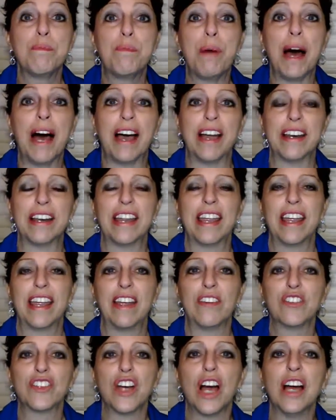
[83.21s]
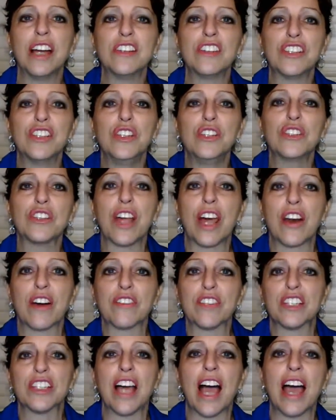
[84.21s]
But if John's newsletter,
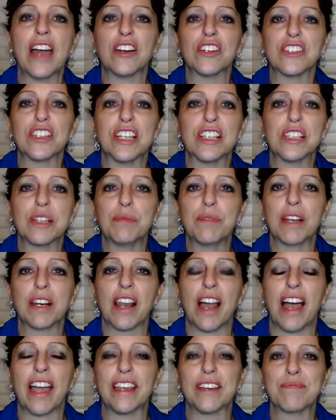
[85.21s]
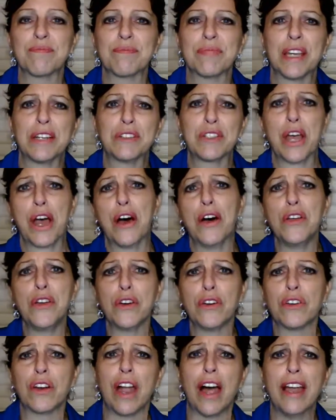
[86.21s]
if the title said something like, tell
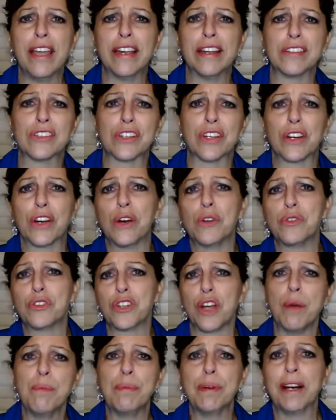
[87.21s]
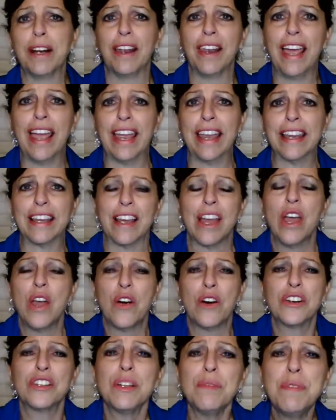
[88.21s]
your clients to go jump in a lake,
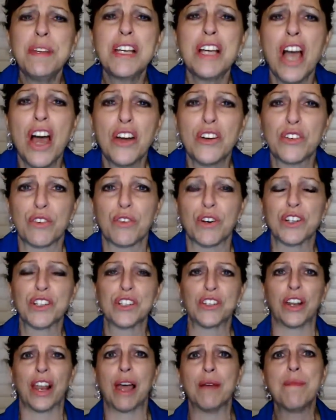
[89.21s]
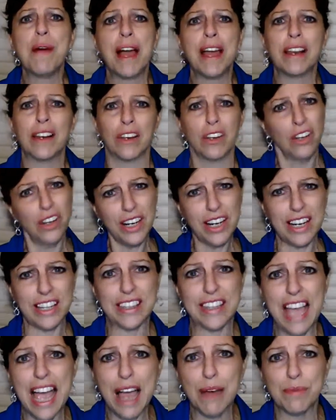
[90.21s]
or something controversial, I might look
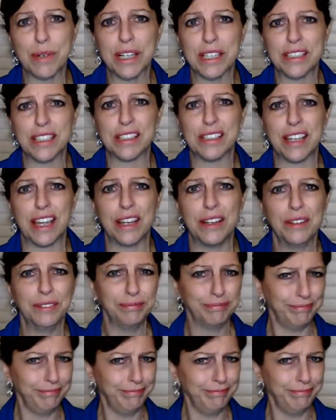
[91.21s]
at that because I say,